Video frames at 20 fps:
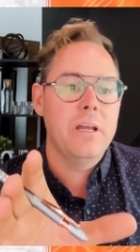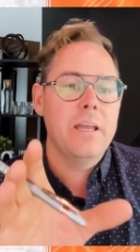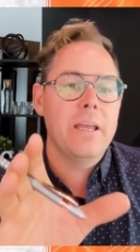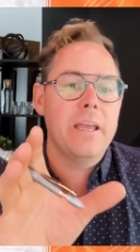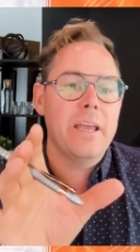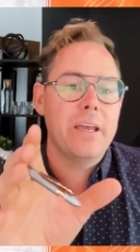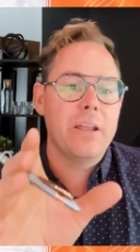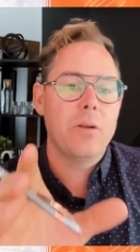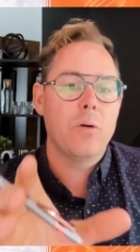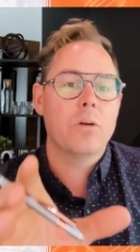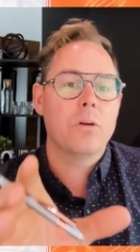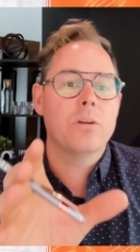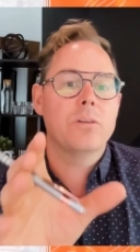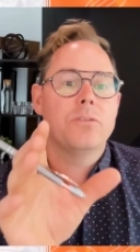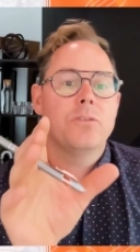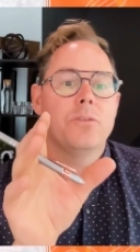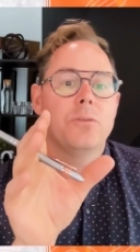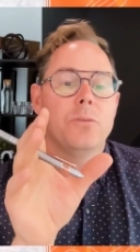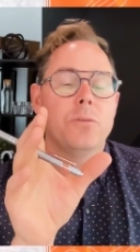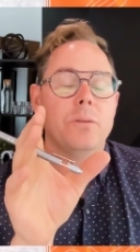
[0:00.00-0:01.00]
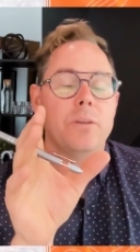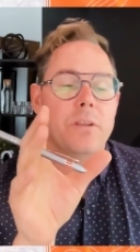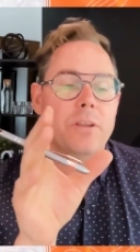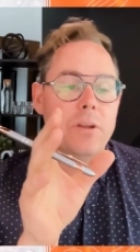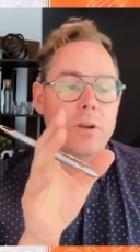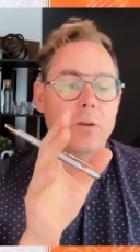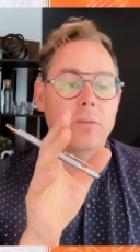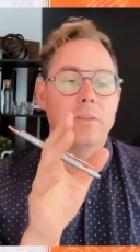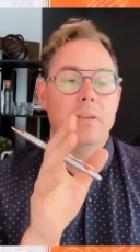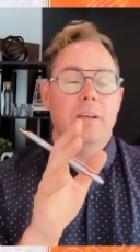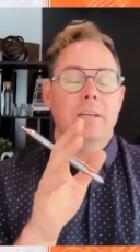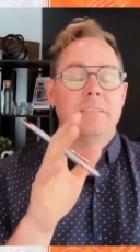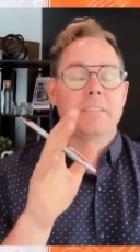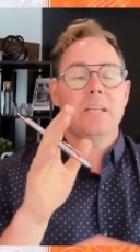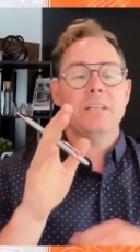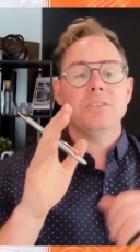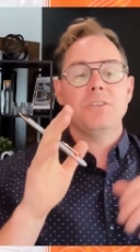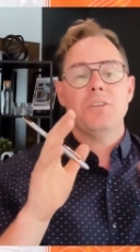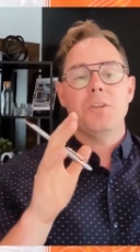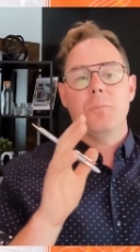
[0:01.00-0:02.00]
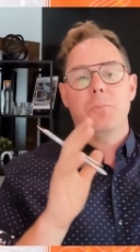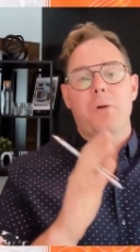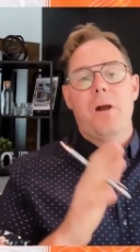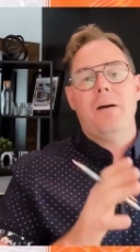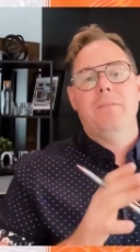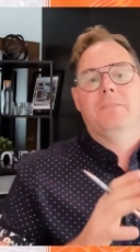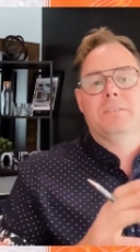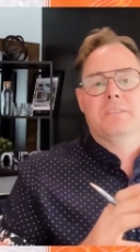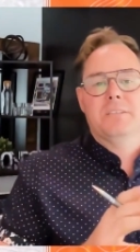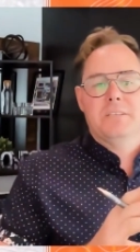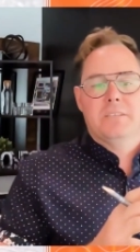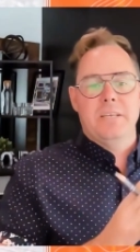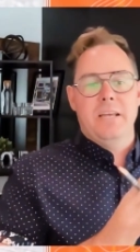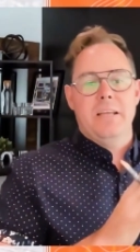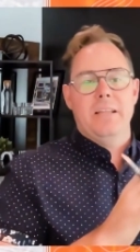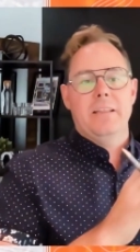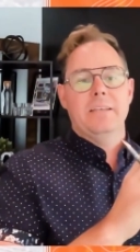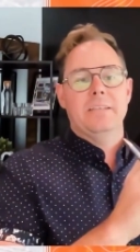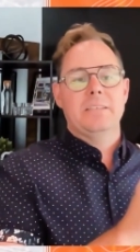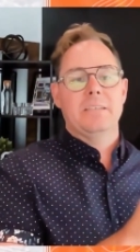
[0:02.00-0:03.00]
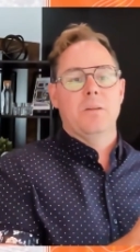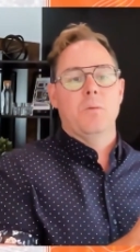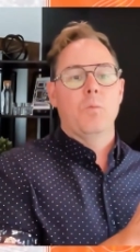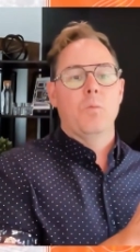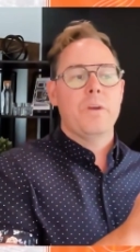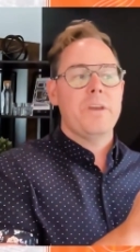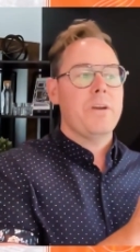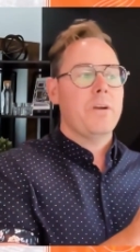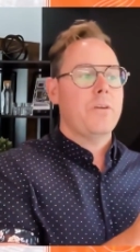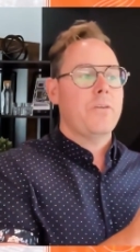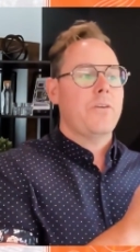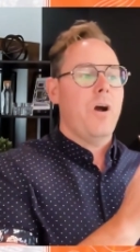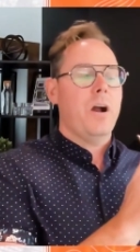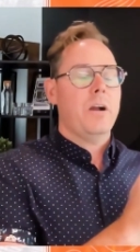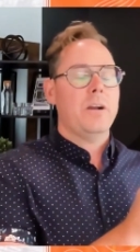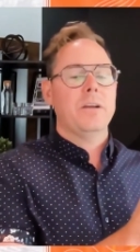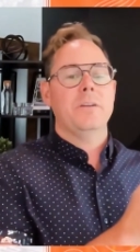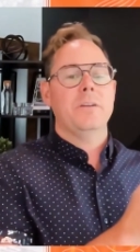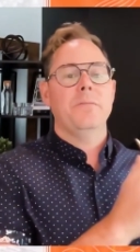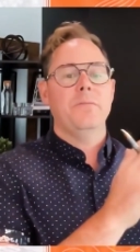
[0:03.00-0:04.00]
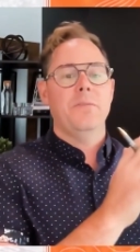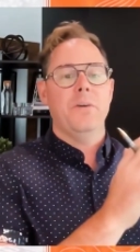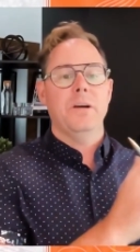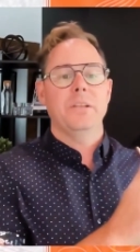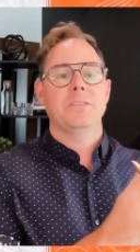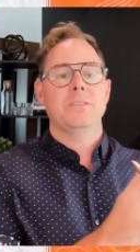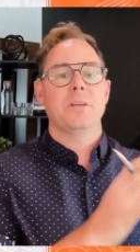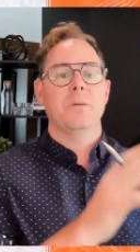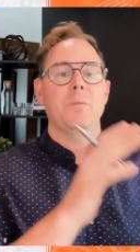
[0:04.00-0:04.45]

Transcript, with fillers: in order to, you know, essentially the province is saying, listen, we are not going to fund some